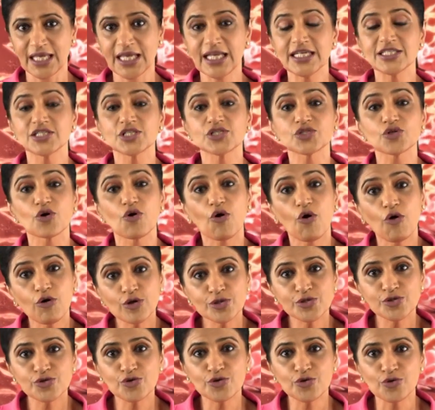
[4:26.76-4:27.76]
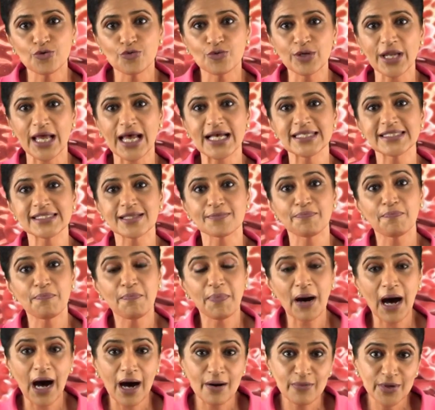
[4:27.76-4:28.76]
It is also known as the
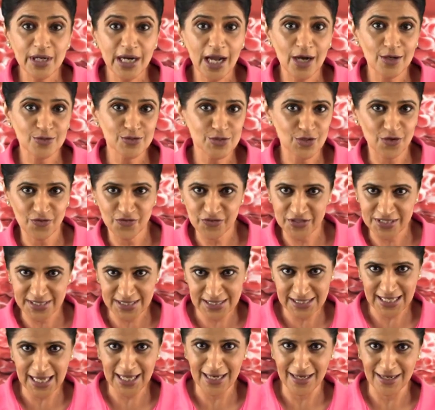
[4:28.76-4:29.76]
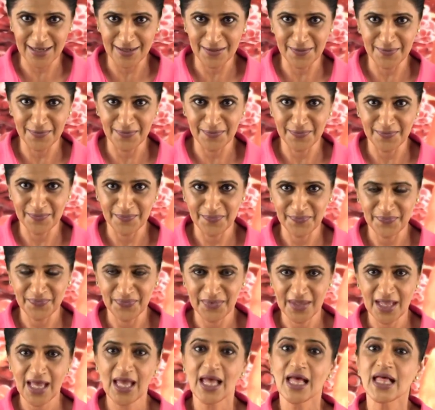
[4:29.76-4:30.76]
powerhouse of the cell.
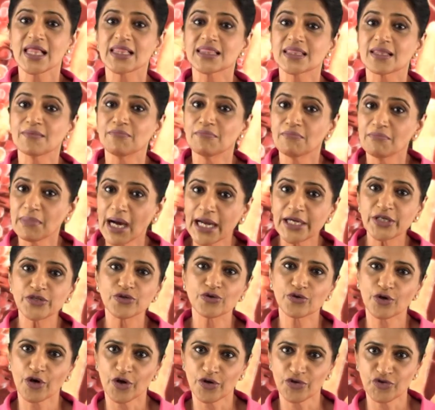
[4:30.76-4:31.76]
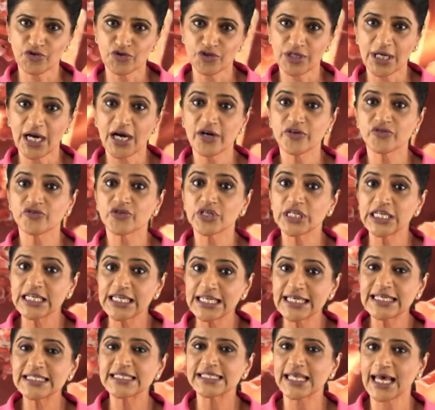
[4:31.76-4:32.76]
The mitochondria
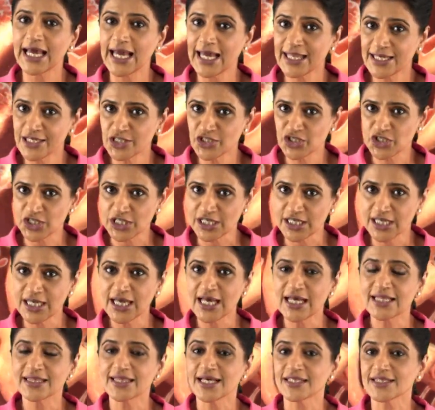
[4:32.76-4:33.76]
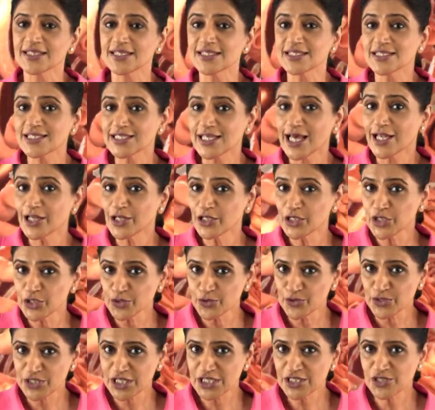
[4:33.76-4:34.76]
release energy that the cell
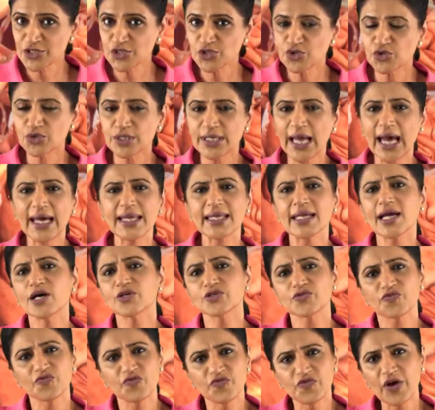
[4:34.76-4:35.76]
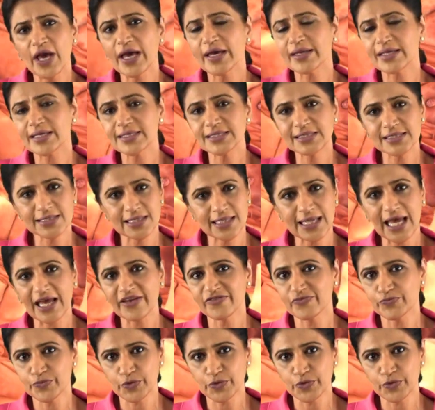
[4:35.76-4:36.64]
uses to carry out various life